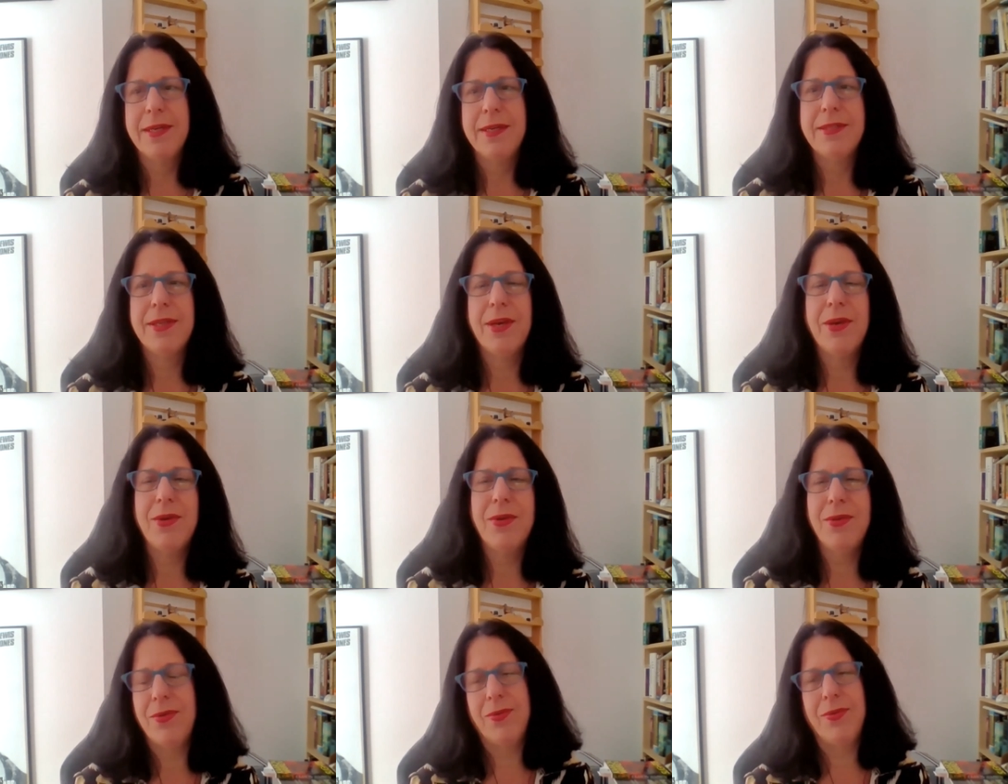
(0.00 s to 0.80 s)

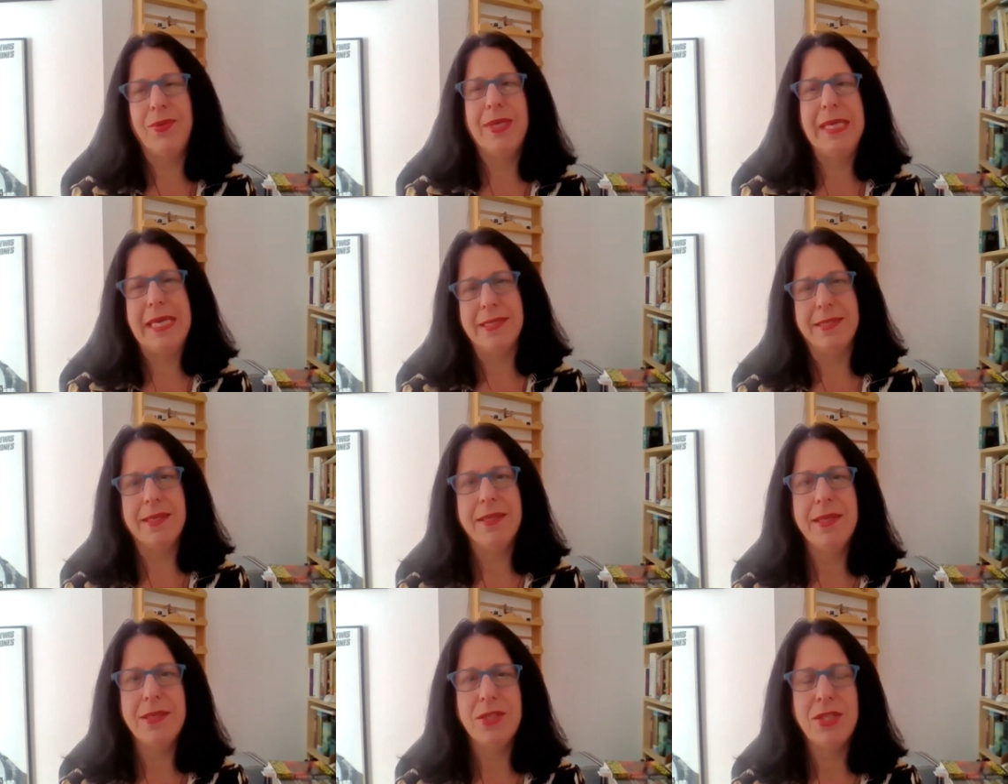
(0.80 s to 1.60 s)
So yes, I
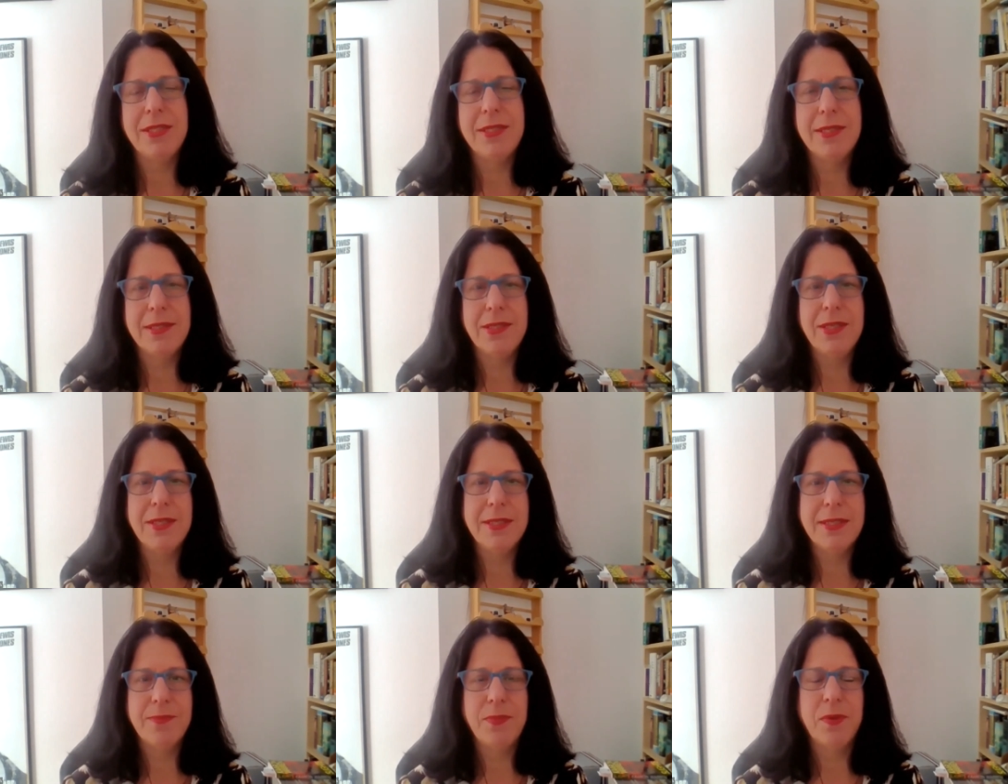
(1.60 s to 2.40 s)
think
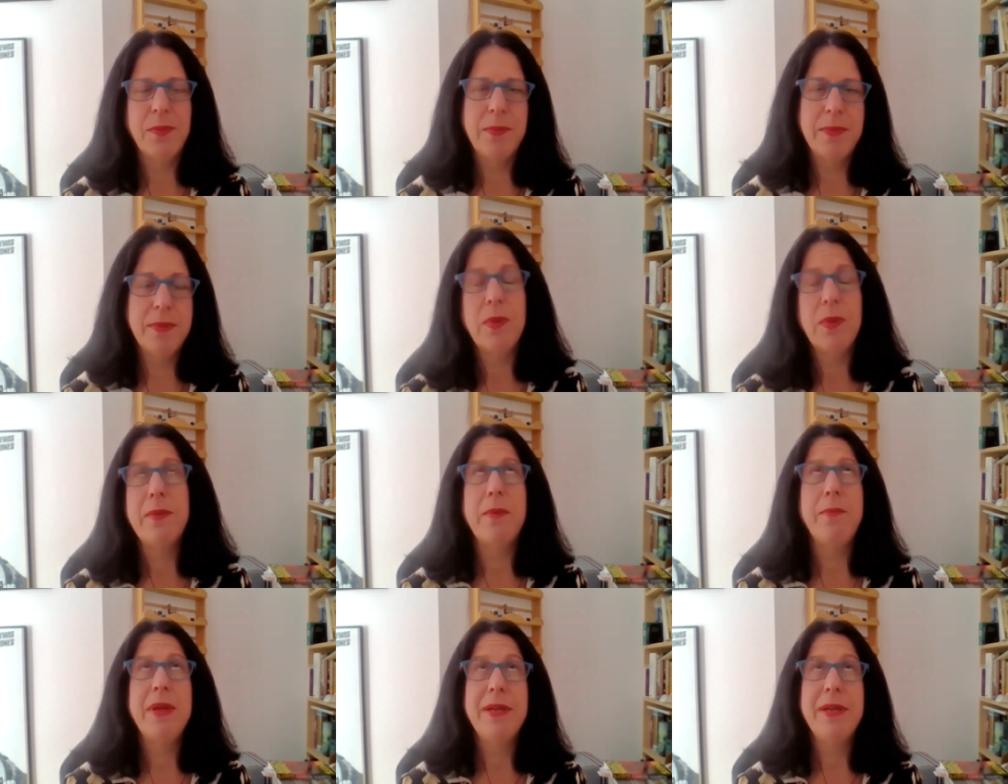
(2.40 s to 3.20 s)
she's probably,
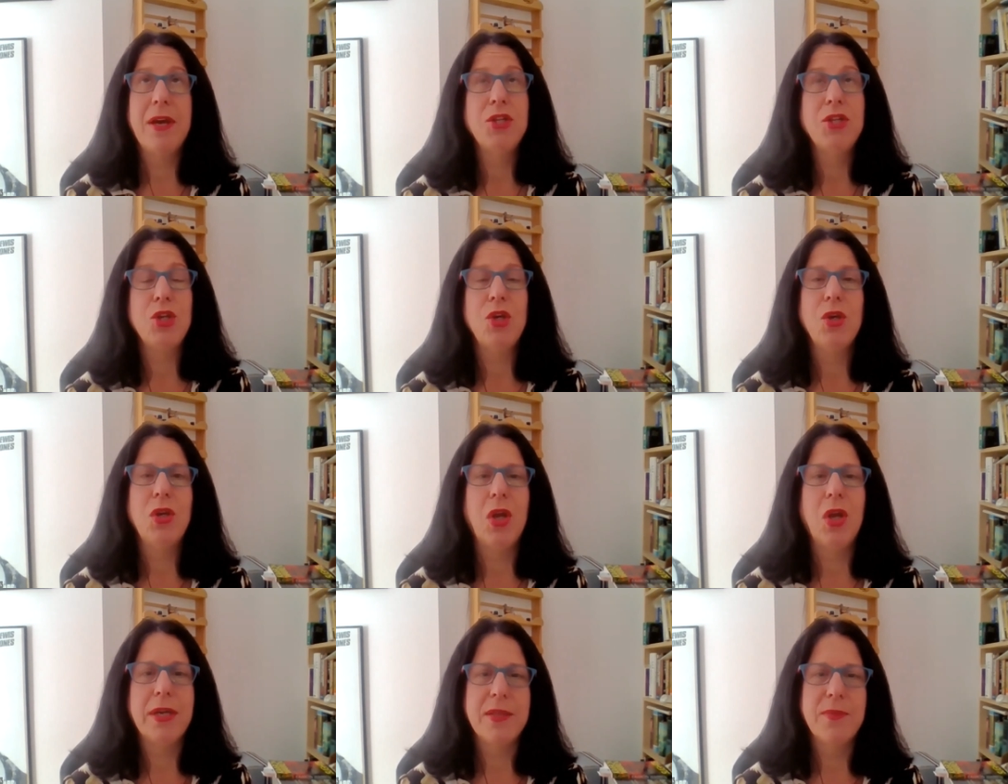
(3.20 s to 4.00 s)
I do
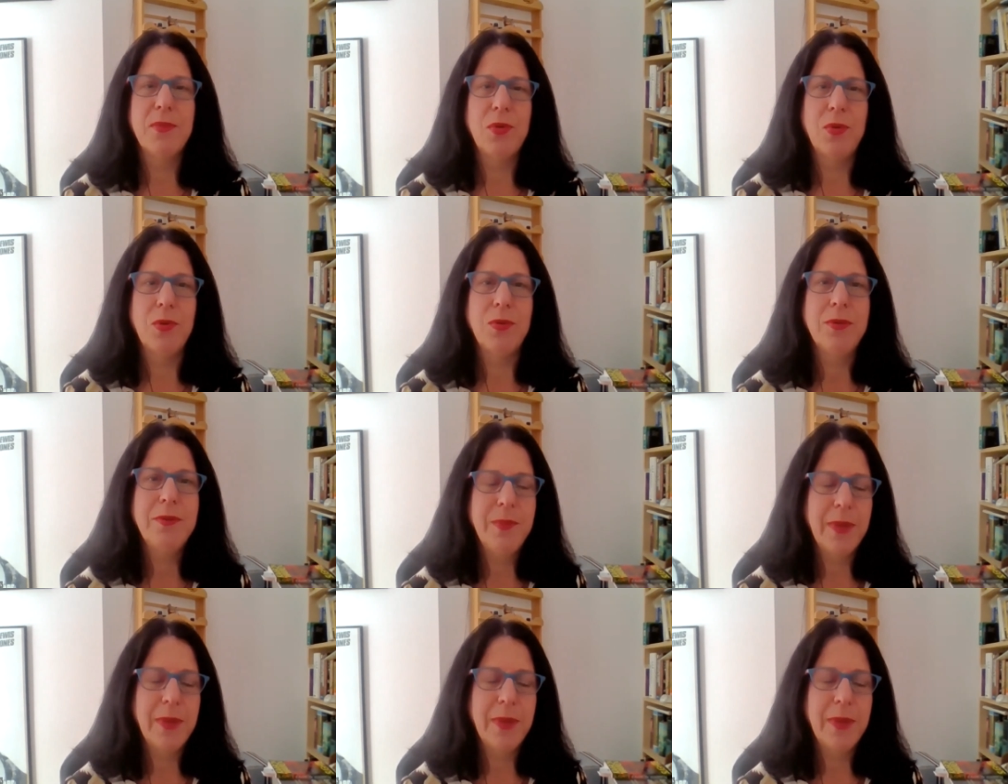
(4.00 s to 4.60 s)
like them all.